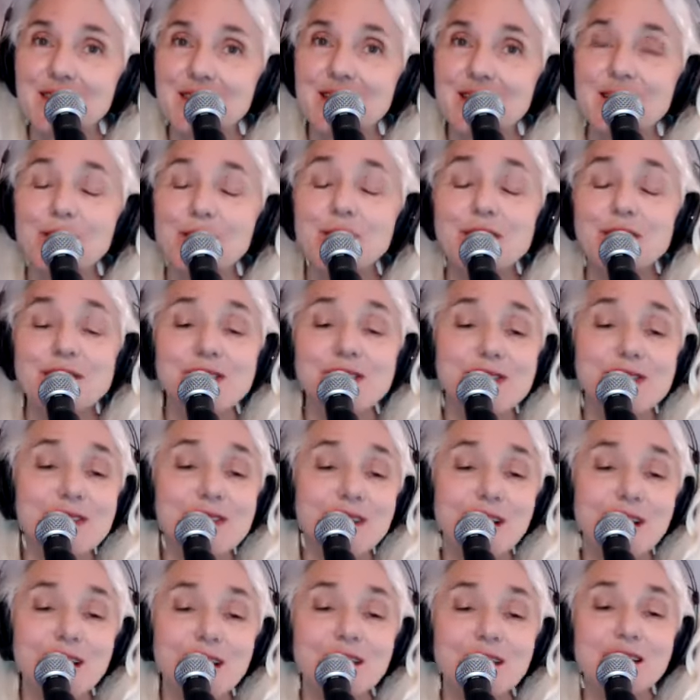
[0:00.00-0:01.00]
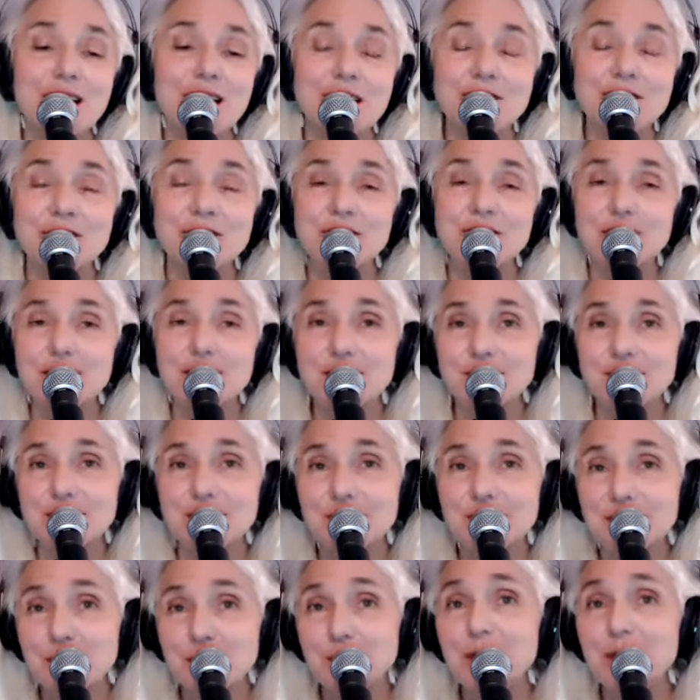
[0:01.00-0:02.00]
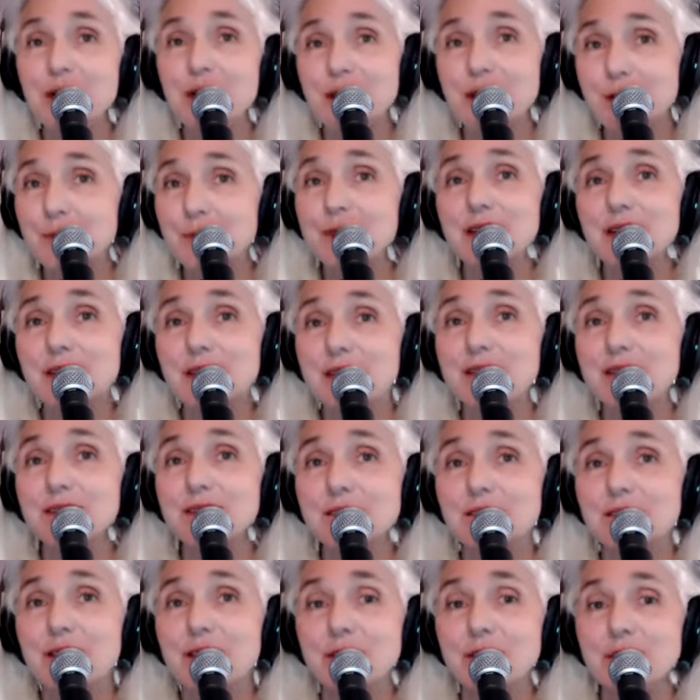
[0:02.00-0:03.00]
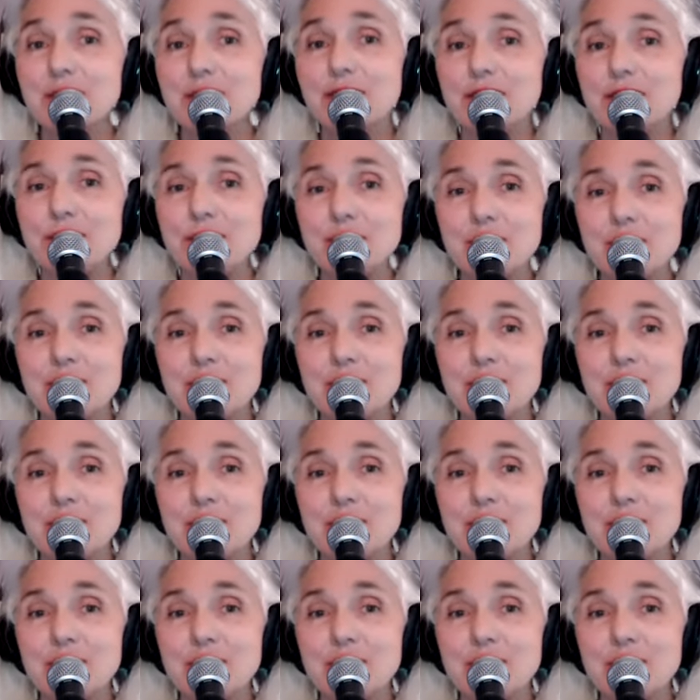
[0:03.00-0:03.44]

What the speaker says: who is, I feel, an embodiment of the Divine Mother.